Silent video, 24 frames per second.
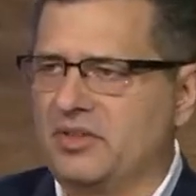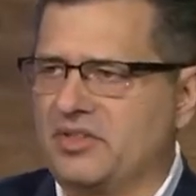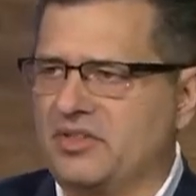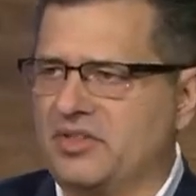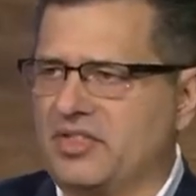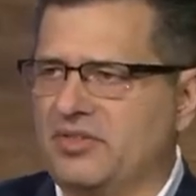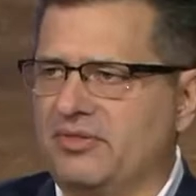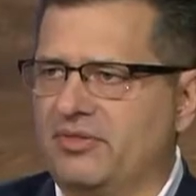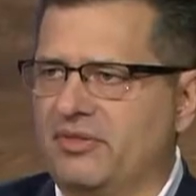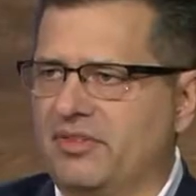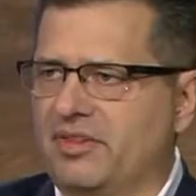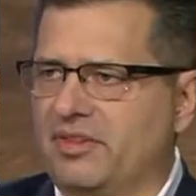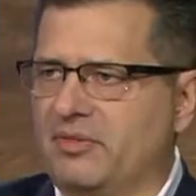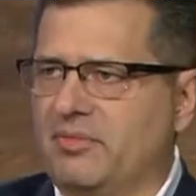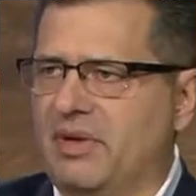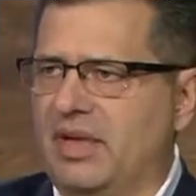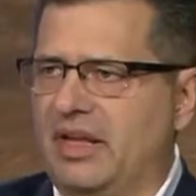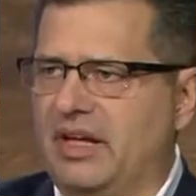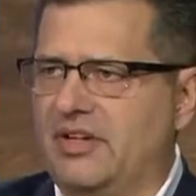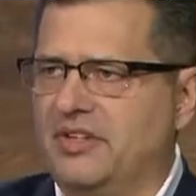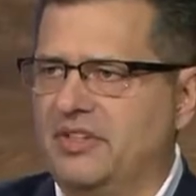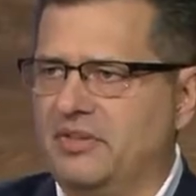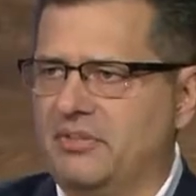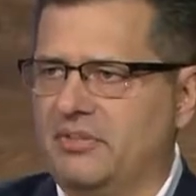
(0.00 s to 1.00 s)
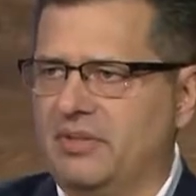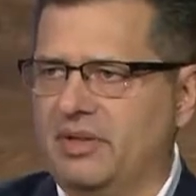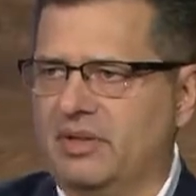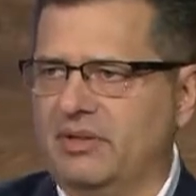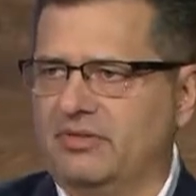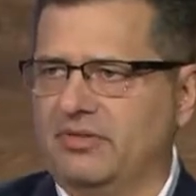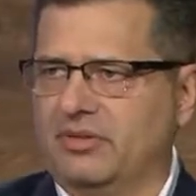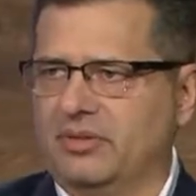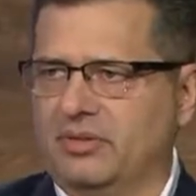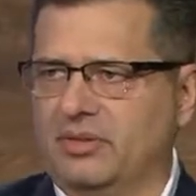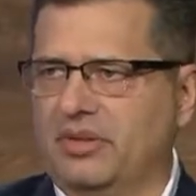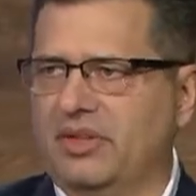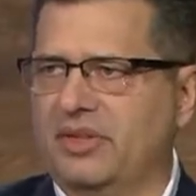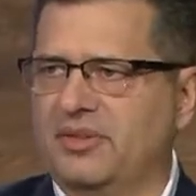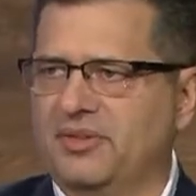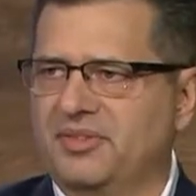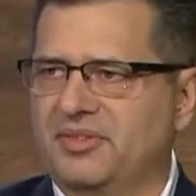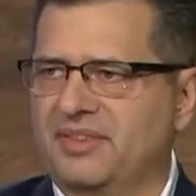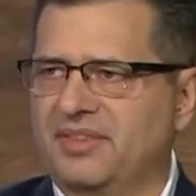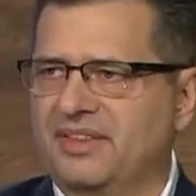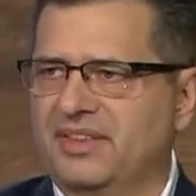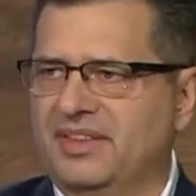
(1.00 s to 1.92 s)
is different than managing money for growth.